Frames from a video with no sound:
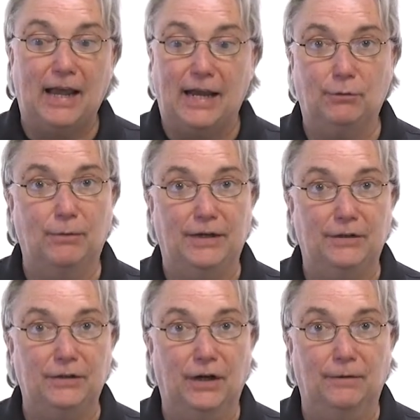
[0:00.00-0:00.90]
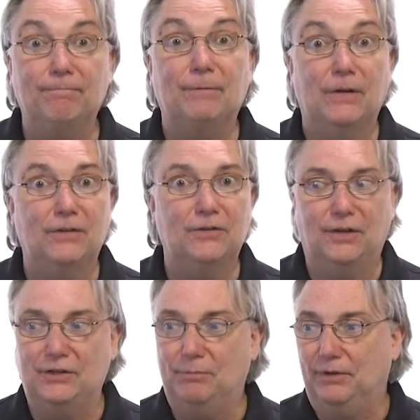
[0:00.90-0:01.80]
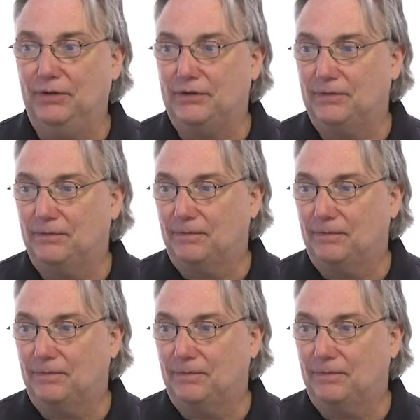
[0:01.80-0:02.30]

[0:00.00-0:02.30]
and we're ready to go. So let's build this.